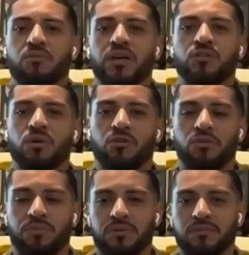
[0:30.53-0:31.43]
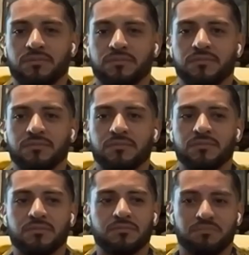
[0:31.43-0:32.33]
We can do a group.
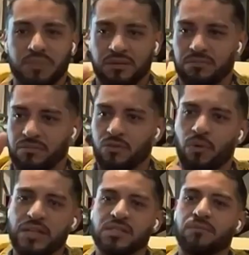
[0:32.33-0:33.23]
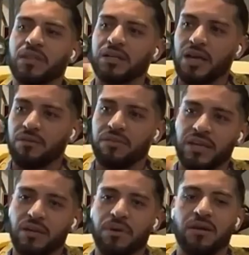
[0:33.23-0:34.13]
But write something down,
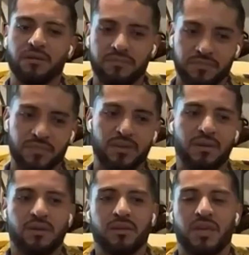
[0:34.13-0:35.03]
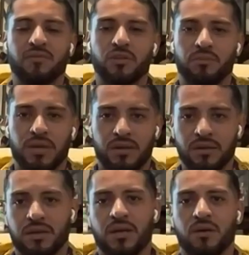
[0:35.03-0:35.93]
think about it, give it to me,
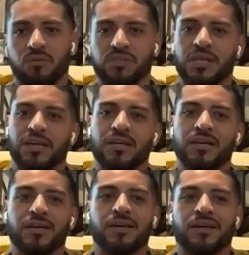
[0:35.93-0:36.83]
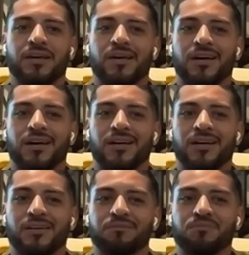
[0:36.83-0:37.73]
and we'll see."
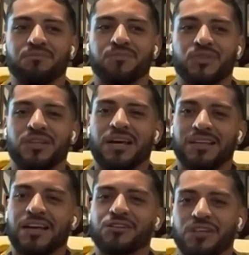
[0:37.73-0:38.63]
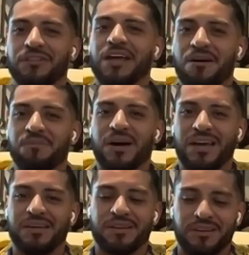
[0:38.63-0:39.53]
So that kind of shut down
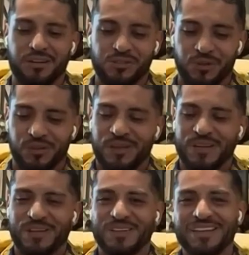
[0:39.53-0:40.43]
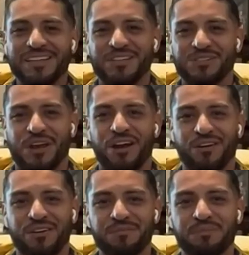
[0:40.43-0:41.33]
my initial
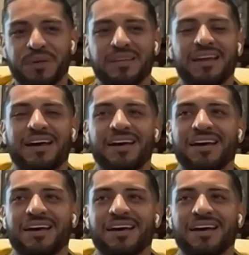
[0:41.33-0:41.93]
desire. But